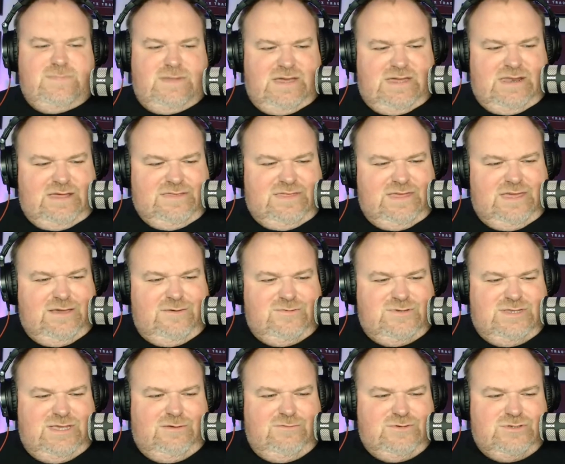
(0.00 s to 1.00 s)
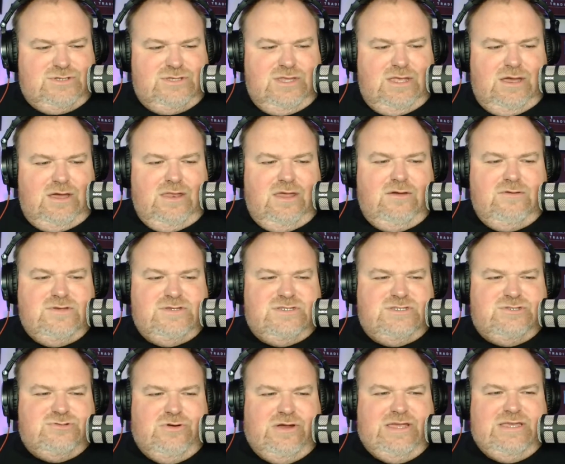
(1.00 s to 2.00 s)
And I think it was, I know it was
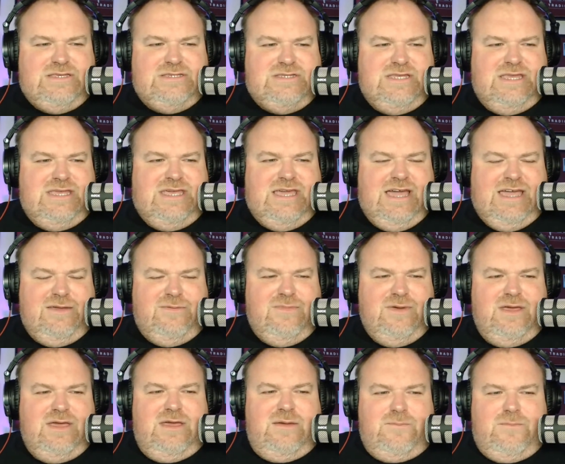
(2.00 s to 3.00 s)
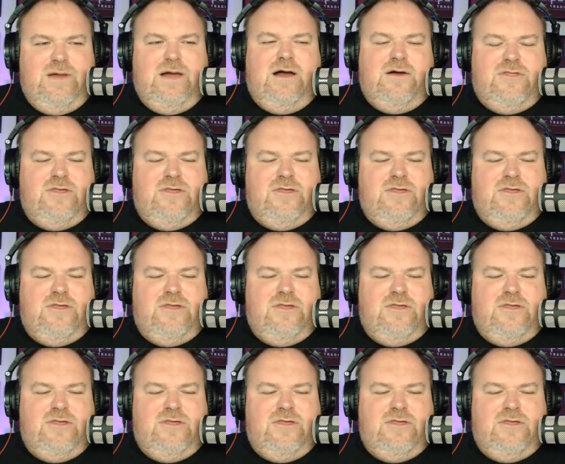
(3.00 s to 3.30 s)
strange that he came, but I